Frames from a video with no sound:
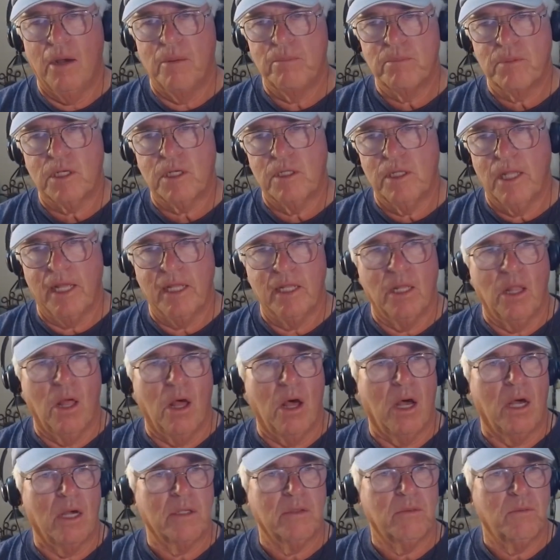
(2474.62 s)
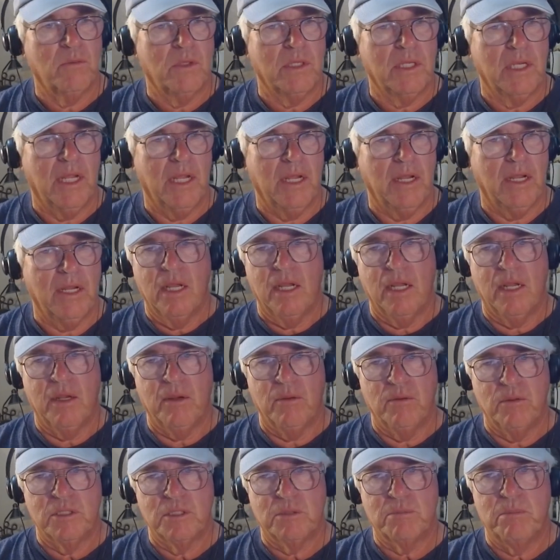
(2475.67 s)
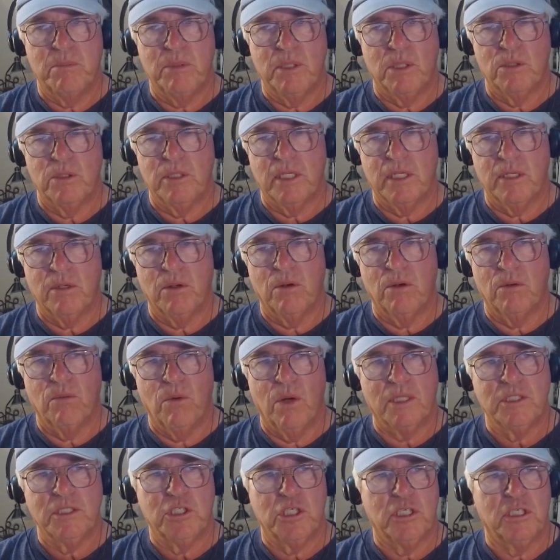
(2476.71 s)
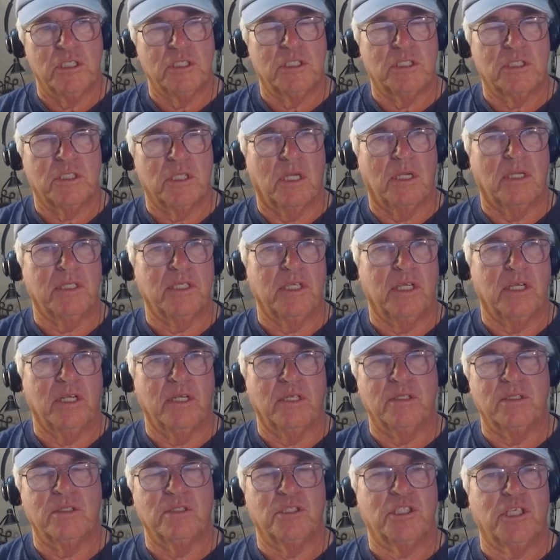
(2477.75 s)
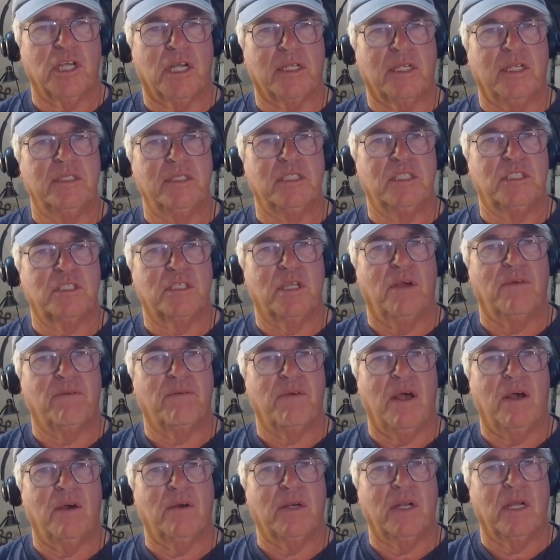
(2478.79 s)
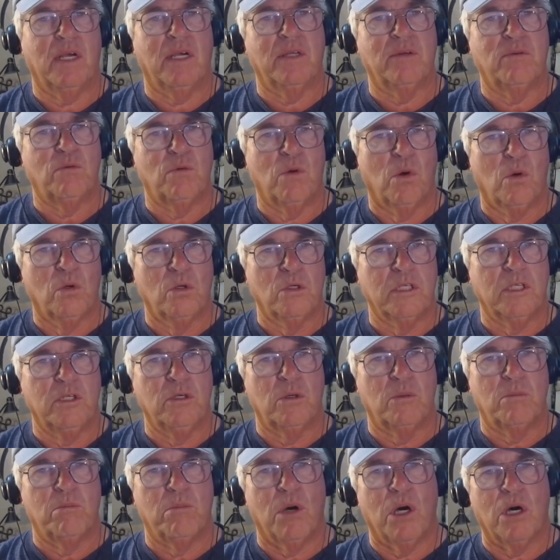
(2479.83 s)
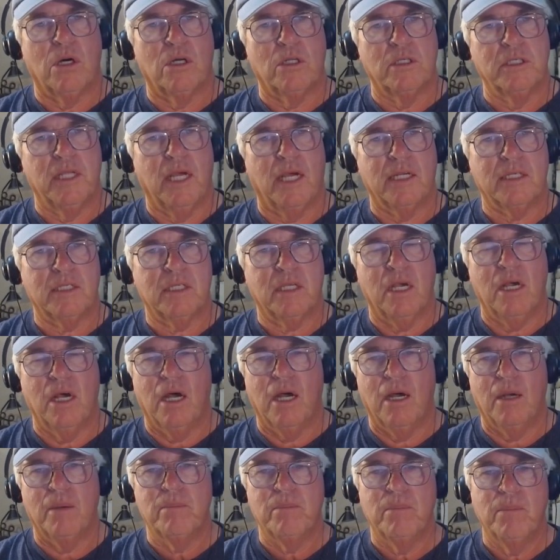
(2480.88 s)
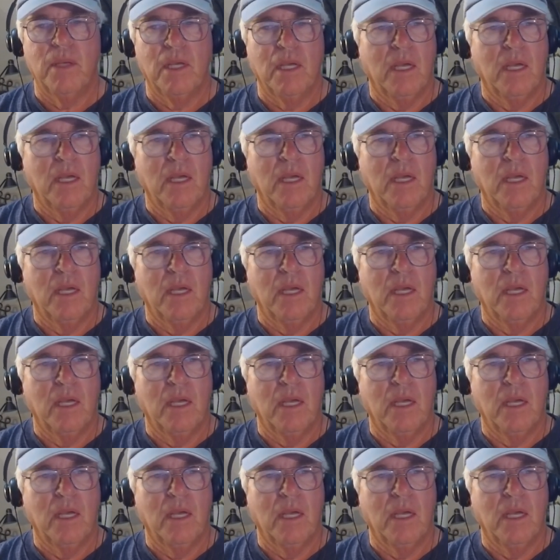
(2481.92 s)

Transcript: Clay Long, when he was building wedges, you can check his stuff out on rollyourball.com.